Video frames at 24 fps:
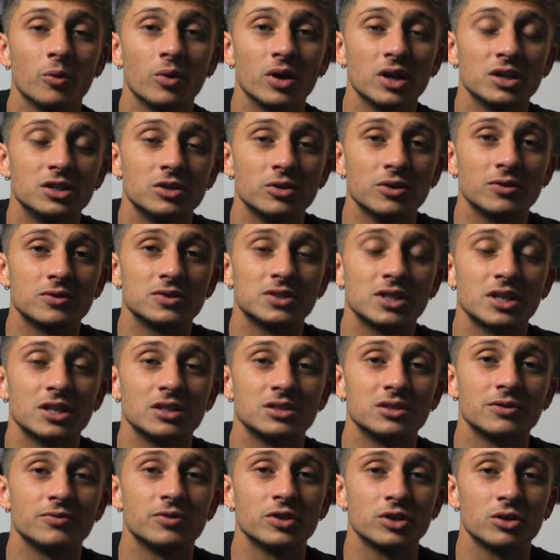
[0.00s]
What I do have to say
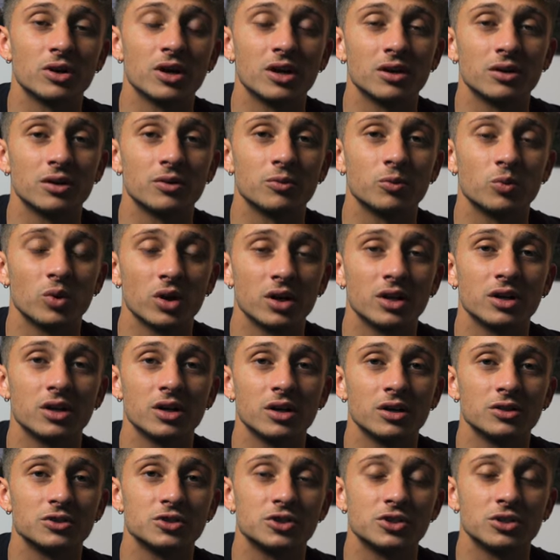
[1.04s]
is if you're on a run and
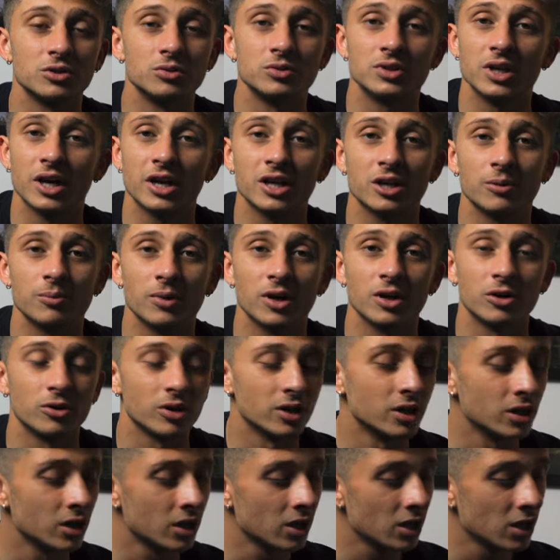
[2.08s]
gun shoot
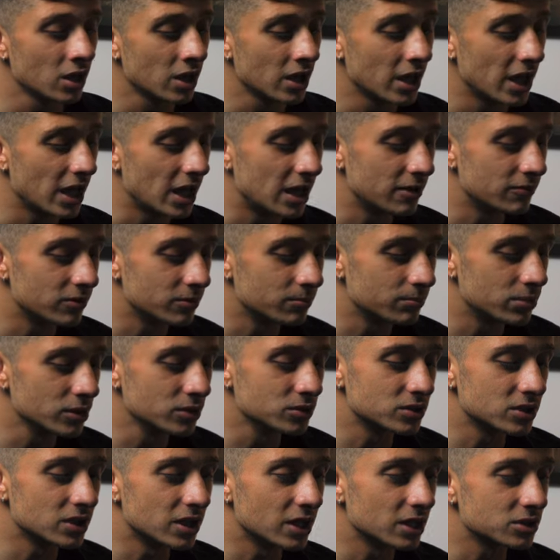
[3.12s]
documentary, having
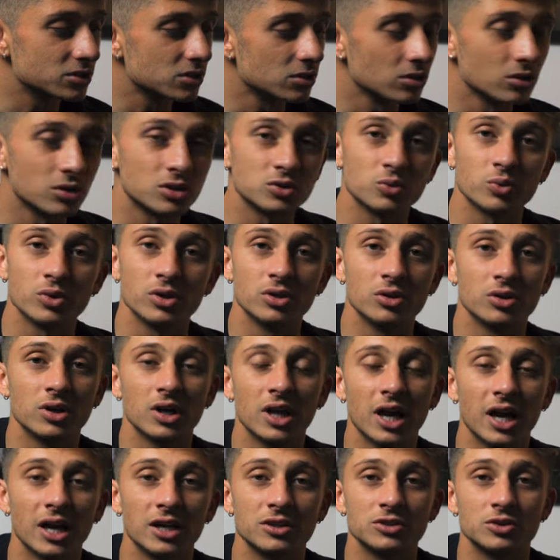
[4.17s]
built-in XLRs where you
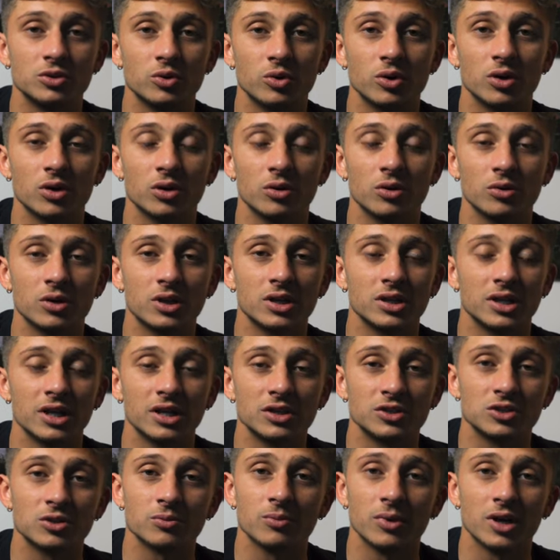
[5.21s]
could add your own
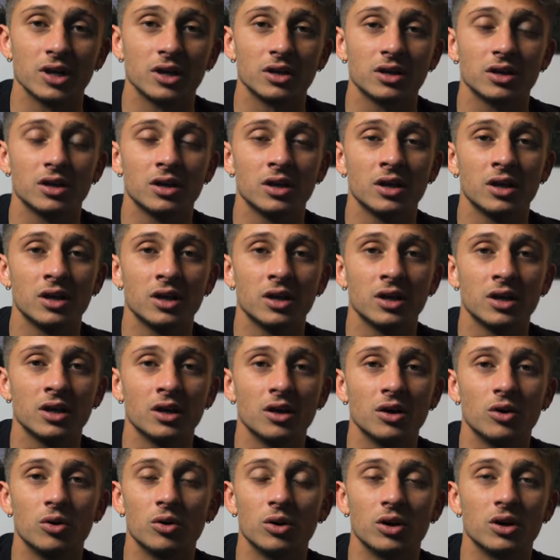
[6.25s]
condenser mic,
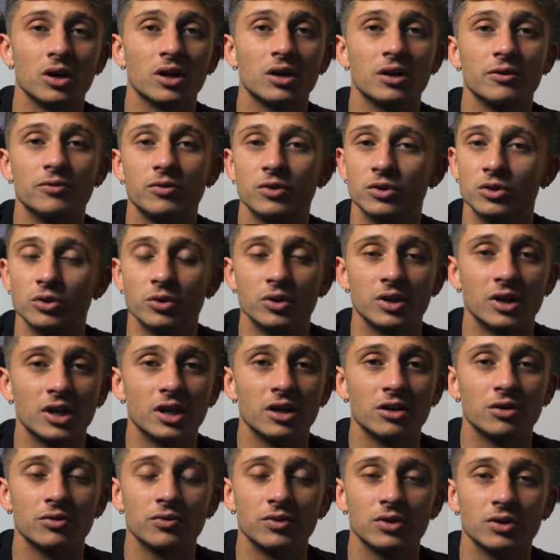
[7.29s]
or if you're doing an
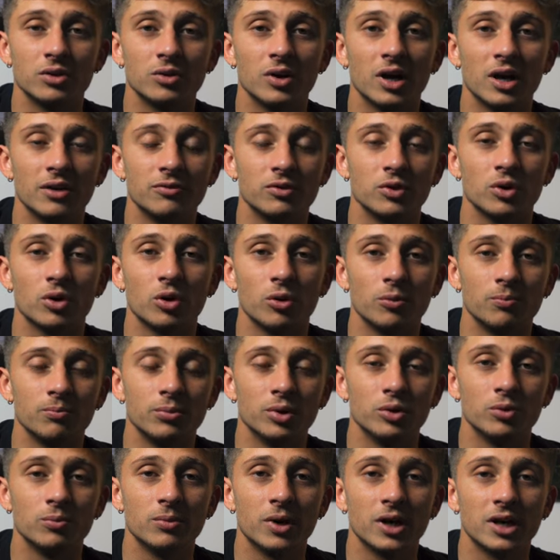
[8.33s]
interview, have your own
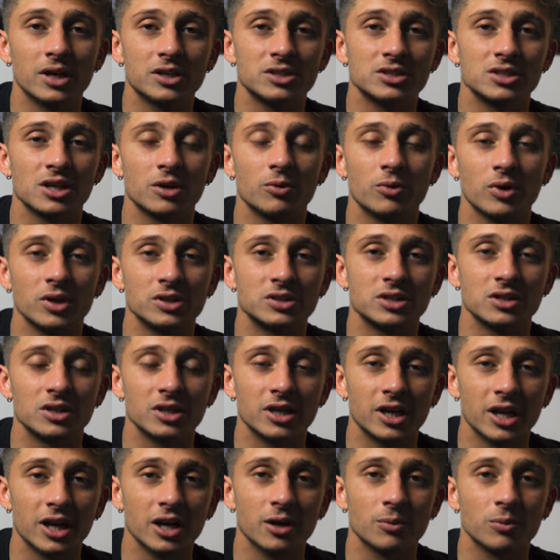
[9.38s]
boom mic set right to the
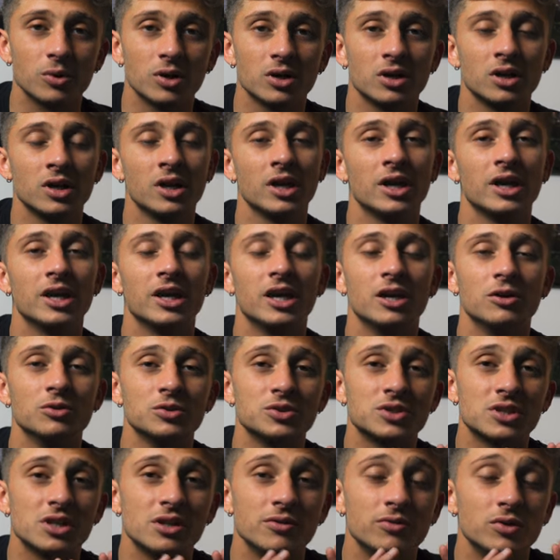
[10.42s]
camera, it'll
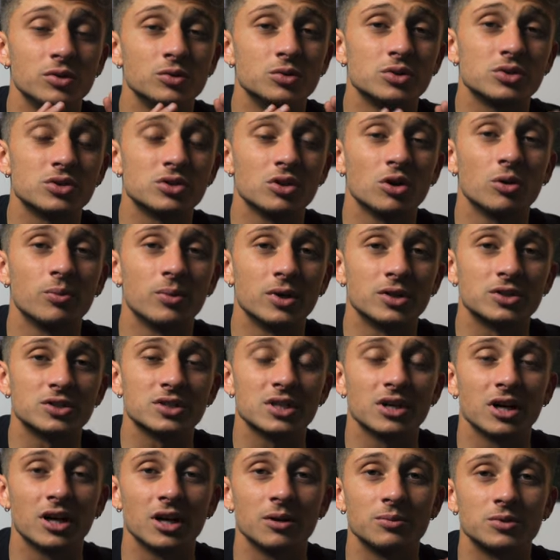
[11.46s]
save you so much
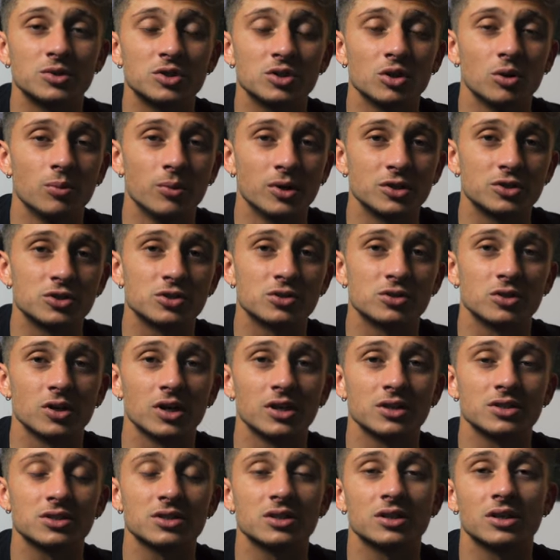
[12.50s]
time, so much
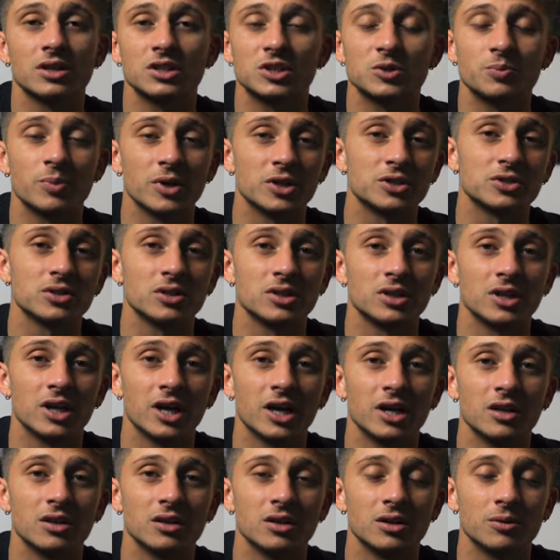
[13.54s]
stress, especially in the
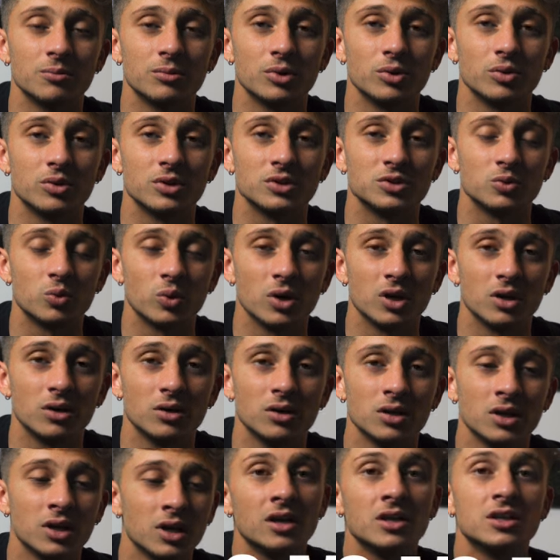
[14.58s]
editing booth as well.
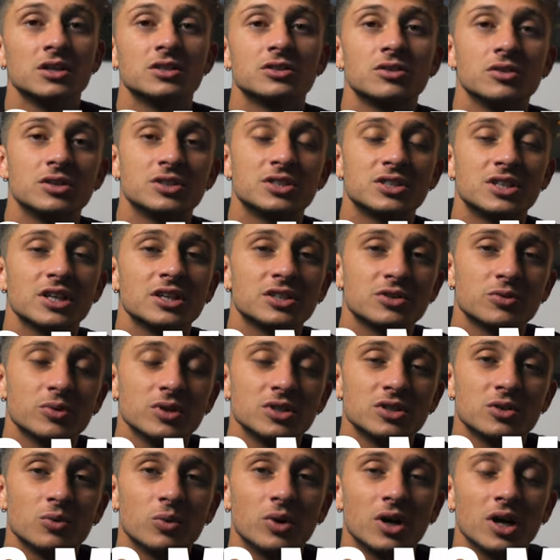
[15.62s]
So the sixth
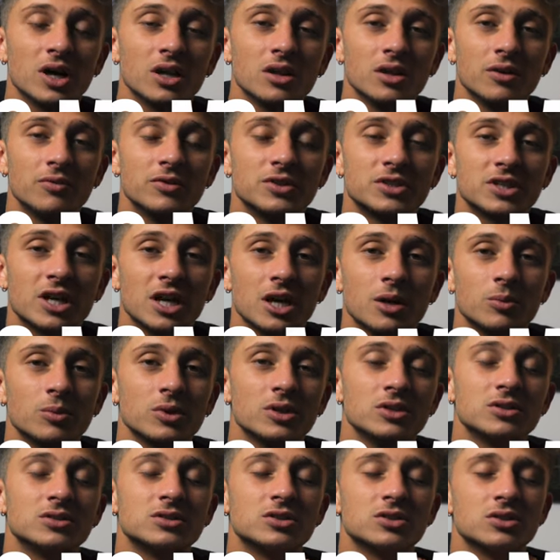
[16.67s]
reason why I love this
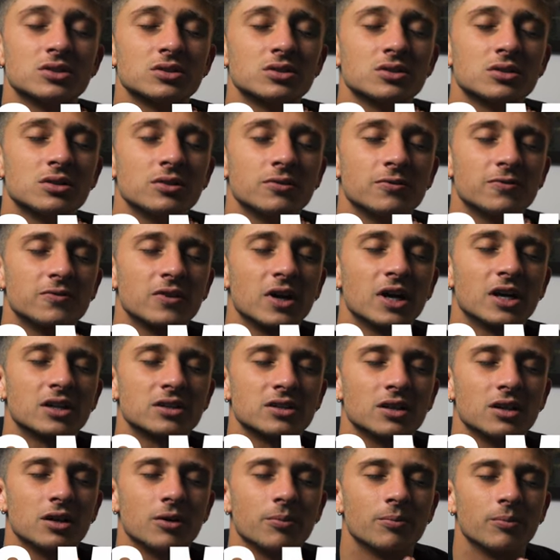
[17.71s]
camera is just the
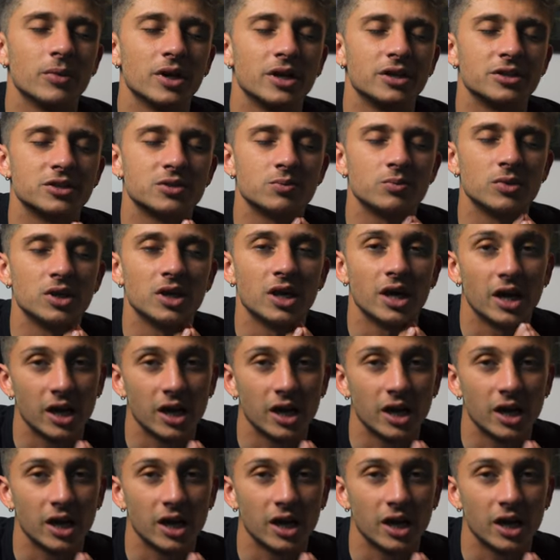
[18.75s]
fact that it makes me